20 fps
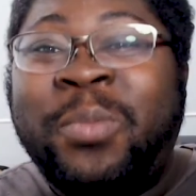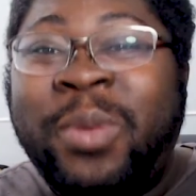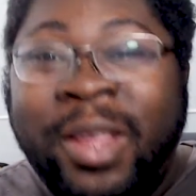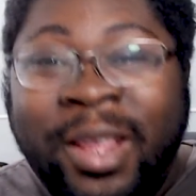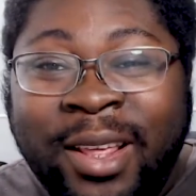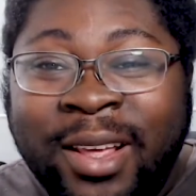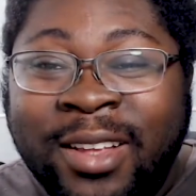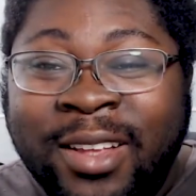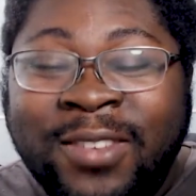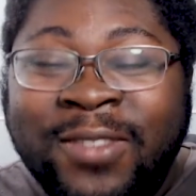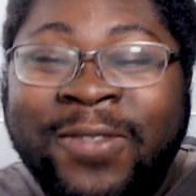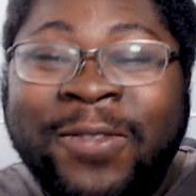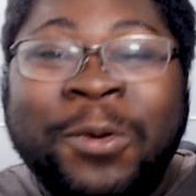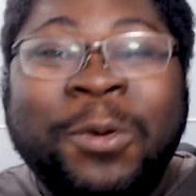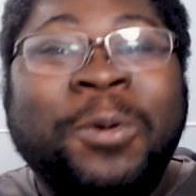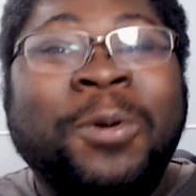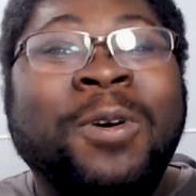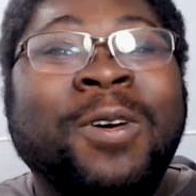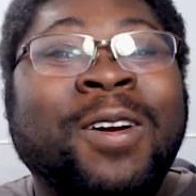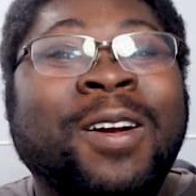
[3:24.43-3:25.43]

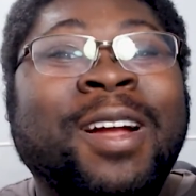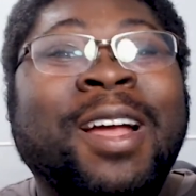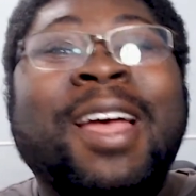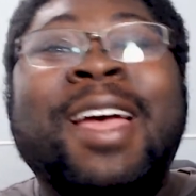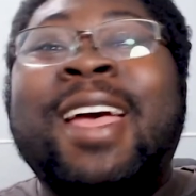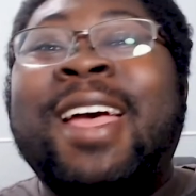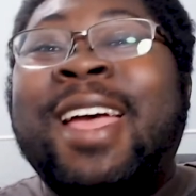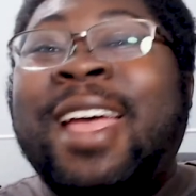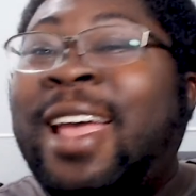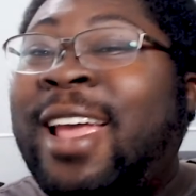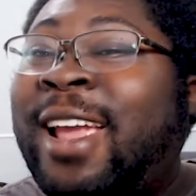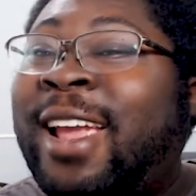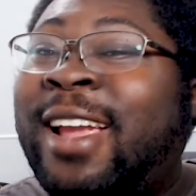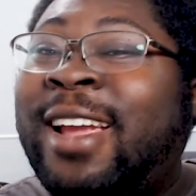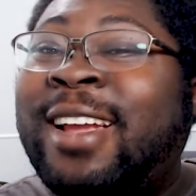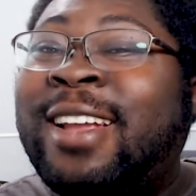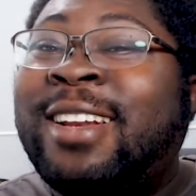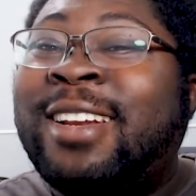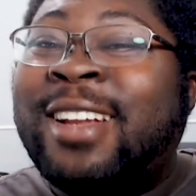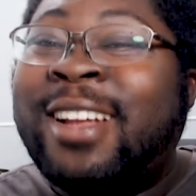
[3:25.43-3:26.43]
PS4,
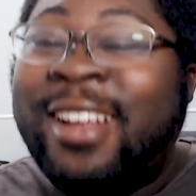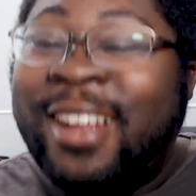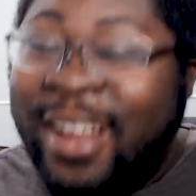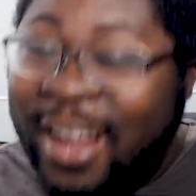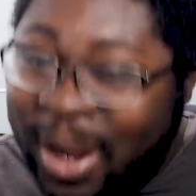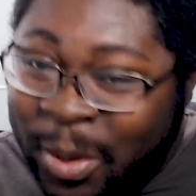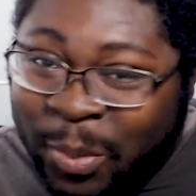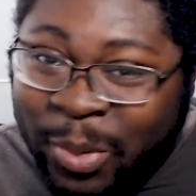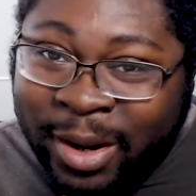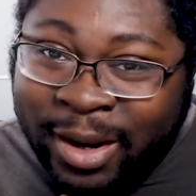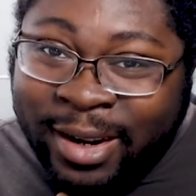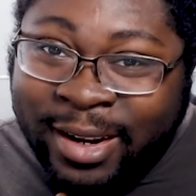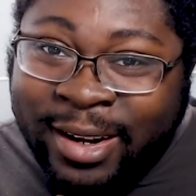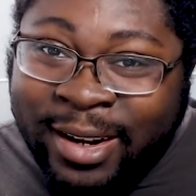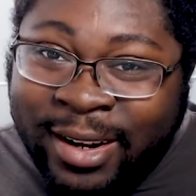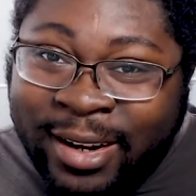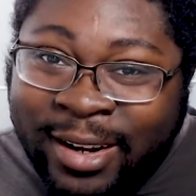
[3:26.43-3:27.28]
and Epic.